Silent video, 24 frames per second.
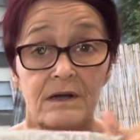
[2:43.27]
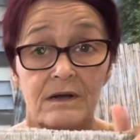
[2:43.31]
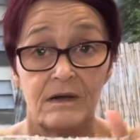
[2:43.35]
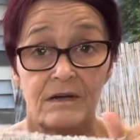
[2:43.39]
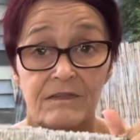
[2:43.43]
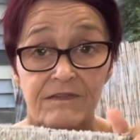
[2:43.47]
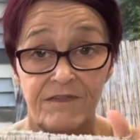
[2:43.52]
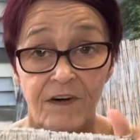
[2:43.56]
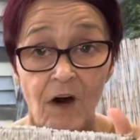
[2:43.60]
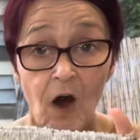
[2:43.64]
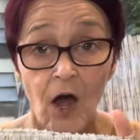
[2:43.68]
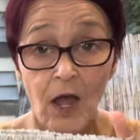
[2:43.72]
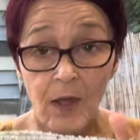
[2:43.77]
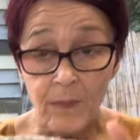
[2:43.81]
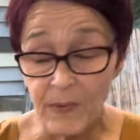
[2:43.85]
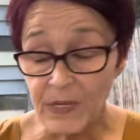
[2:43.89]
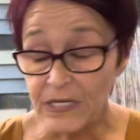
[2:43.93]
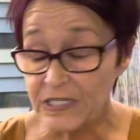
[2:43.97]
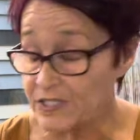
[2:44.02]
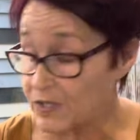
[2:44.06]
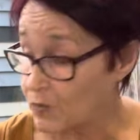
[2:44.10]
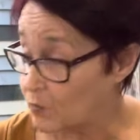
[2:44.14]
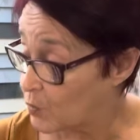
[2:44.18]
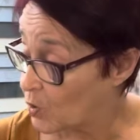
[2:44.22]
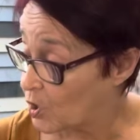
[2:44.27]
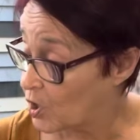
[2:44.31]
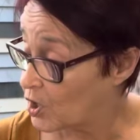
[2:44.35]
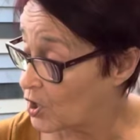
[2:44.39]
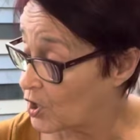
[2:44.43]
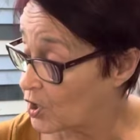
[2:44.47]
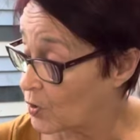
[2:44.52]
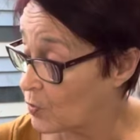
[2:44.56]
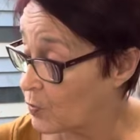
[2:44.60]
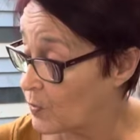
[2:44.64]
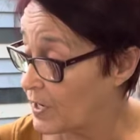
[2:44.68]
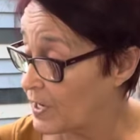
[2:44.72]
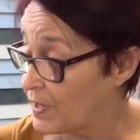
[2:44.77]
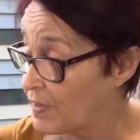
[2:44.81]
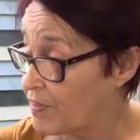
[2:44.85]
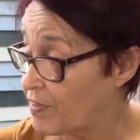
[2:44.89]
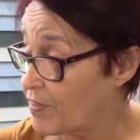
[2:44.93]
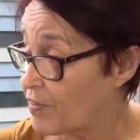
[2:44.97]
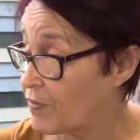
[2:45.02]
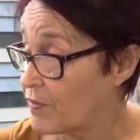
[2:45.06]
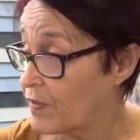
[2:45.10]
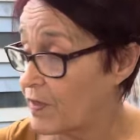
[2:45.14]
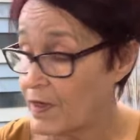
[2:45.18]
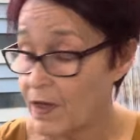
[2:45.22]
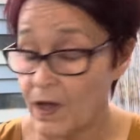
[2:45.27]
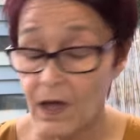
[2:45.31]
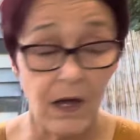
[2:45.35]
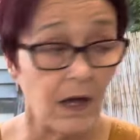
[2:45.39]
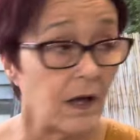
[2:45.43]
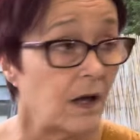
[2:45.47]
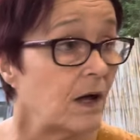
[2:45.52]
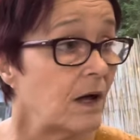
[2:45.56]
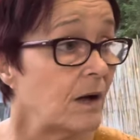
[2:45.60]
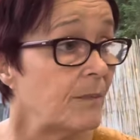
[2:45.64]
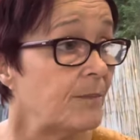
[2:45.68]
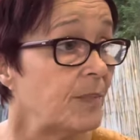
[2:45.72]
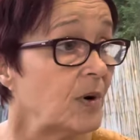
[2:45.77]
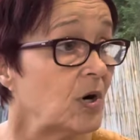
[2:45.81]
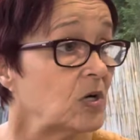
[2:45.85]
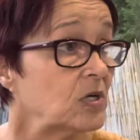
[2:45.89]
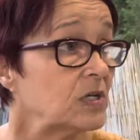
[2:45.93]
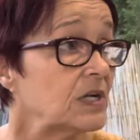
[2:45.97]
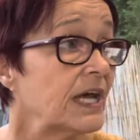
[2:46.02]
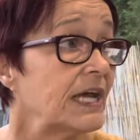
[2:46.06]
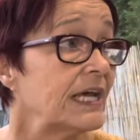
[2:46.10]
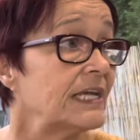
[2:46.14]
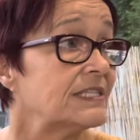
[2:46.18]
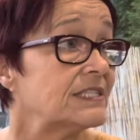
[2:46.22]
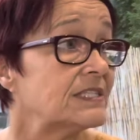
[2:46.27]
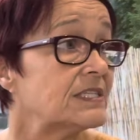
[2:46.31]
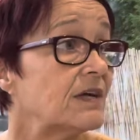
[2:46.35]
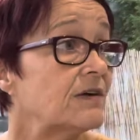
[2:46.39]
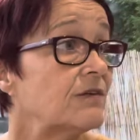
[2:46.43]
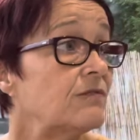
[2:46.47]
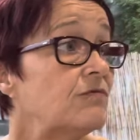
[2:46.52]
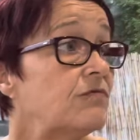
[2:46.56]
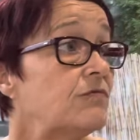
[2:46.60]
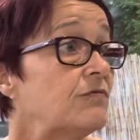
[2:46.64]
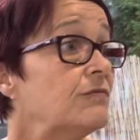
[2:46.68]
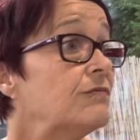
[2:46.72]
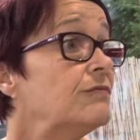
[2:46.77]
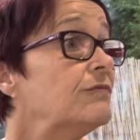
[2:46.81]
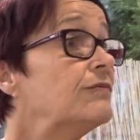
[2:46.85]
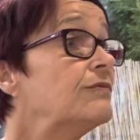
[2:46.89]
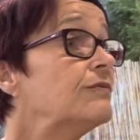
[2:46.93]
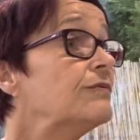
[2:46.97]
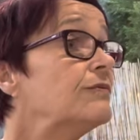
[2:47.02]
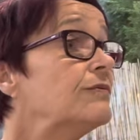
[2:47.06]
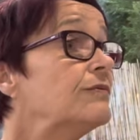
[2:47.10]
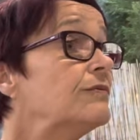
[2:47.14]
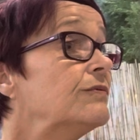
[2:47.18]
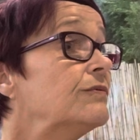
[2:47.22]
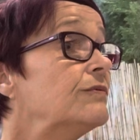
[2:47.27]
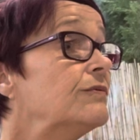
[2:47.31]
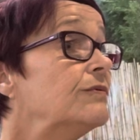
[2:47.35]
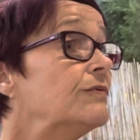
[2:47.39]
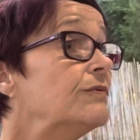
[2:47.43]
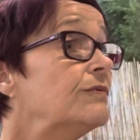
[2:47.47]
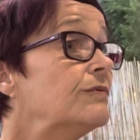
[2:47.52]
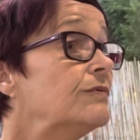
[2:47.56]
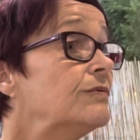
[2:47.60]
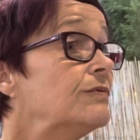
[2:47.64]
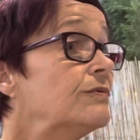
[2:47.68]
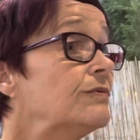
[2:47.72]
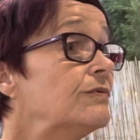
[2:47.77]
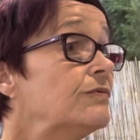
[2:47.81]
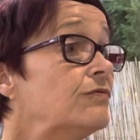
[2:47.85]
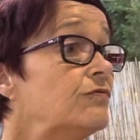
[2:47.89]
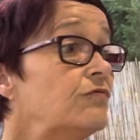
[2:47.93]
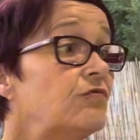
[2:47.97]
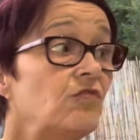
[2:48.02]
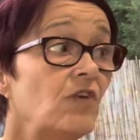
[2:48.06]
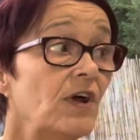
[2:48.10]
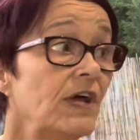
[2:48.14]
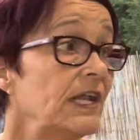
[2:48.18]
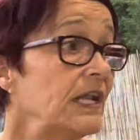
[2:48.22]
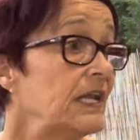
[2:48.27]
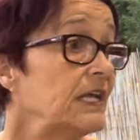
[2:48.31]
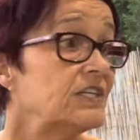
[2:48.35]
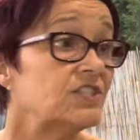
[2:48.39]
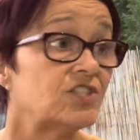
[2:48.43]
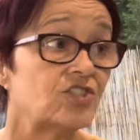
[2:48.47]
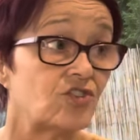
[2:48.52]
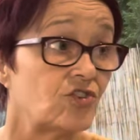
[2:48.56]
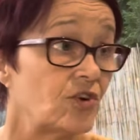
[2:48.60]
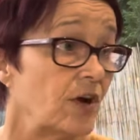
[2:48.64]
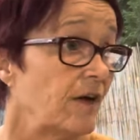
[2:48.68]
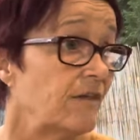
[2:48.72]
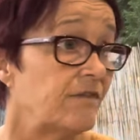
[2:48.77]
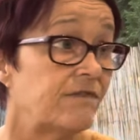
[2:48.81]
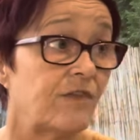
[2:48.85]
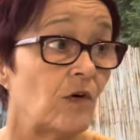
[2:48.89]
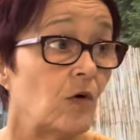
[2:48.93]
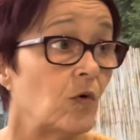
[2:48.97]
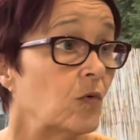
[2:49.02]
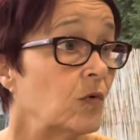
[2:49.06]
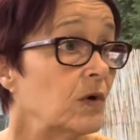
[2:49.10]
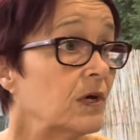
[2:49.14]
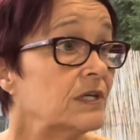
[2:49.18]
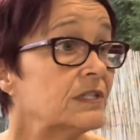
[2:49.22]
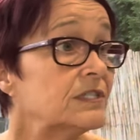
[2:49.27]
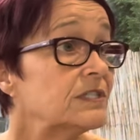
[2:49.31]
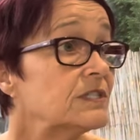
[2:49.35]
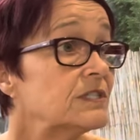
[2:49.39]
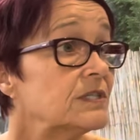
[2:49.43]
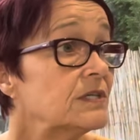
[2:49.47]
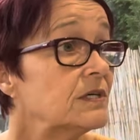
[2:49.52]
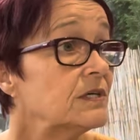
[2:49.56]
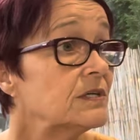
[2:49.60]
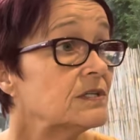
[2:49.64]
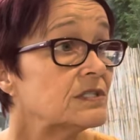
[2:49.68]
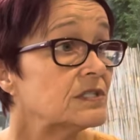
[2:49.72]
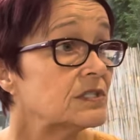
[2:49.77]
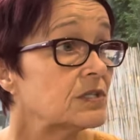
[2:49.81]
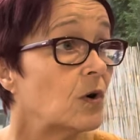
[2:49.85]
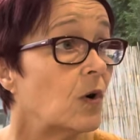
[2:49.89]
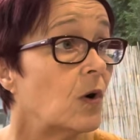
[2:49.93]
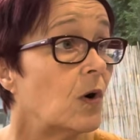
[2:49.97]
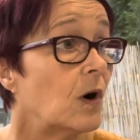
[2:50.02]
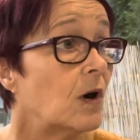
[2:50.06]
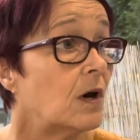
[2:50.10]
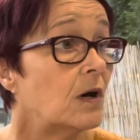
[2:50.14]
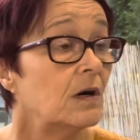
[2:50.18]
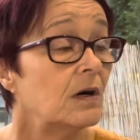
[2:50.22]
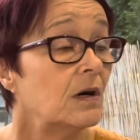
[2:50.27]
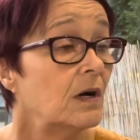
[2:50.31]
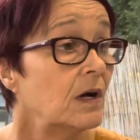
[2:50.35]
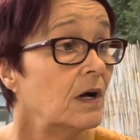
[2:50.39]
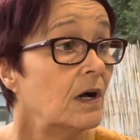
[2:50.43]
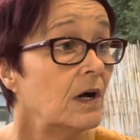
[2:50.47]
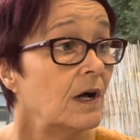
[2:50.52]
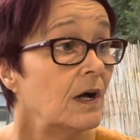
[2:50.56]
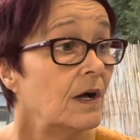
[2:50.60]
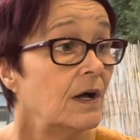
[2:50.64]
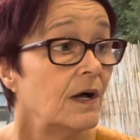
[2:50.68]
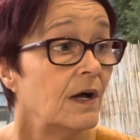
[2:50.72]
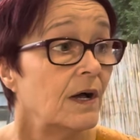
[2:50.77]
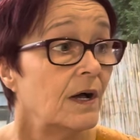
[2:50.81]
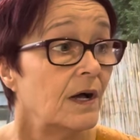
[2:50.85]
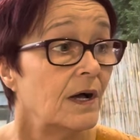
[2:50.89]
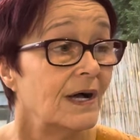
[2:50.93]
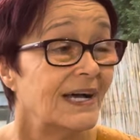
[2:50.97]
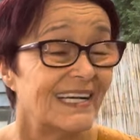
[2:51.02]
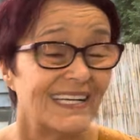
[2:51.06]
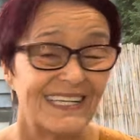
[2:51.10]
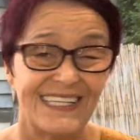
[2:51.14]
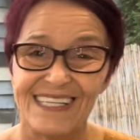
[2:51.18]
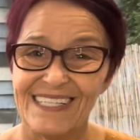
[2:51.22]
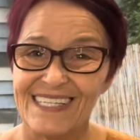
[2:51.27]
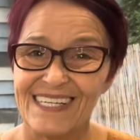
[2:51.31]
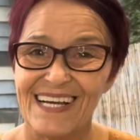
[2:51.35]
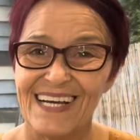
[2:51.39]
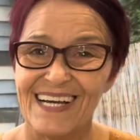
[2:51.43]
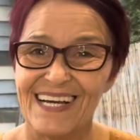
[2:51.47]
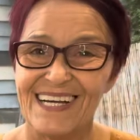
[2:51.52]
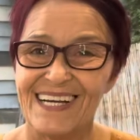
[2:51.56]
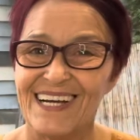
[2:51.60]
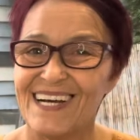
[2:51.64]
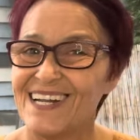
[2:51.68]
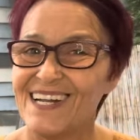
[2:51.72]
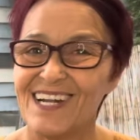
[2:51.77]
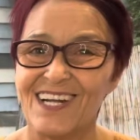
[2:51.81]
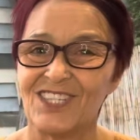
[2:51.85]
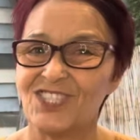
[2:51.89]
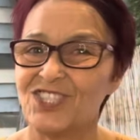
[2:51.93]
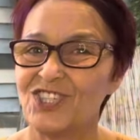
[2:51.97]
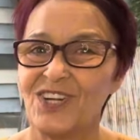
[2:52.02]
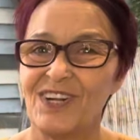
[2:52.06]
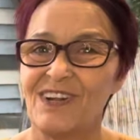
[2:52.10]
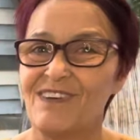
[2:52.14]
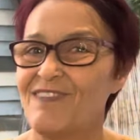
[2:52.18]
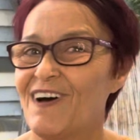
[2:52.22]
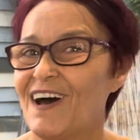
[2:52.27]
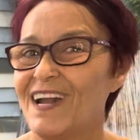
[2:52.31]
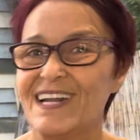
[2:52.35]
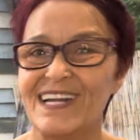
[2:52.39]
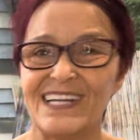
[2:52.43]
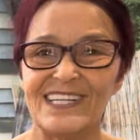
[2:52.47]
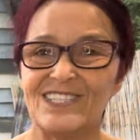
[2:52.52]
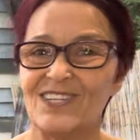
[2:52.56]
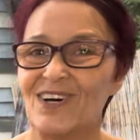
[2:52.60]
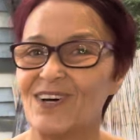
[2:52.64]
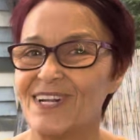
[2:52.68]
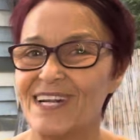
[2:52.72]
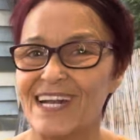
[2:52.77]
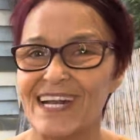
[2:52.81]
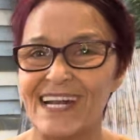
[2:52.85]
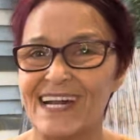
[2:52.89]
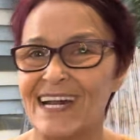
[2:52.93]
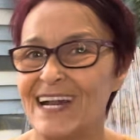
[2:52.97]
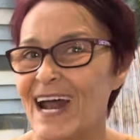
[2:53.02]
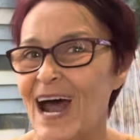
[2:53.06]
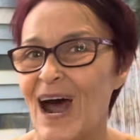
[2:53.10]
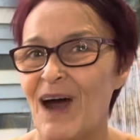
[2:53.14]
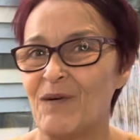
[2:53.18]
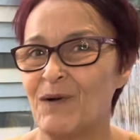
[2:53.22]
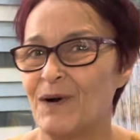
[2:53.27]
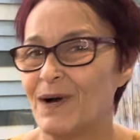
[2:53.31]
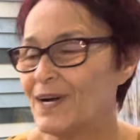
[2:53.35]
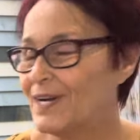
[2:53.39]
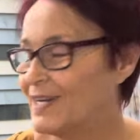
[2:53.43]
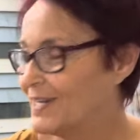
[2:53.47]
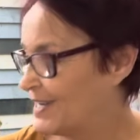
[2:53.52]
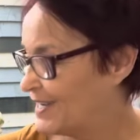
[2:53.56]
fibre to work with. But it's a really straightforward sew, and I should have had it done in an hour.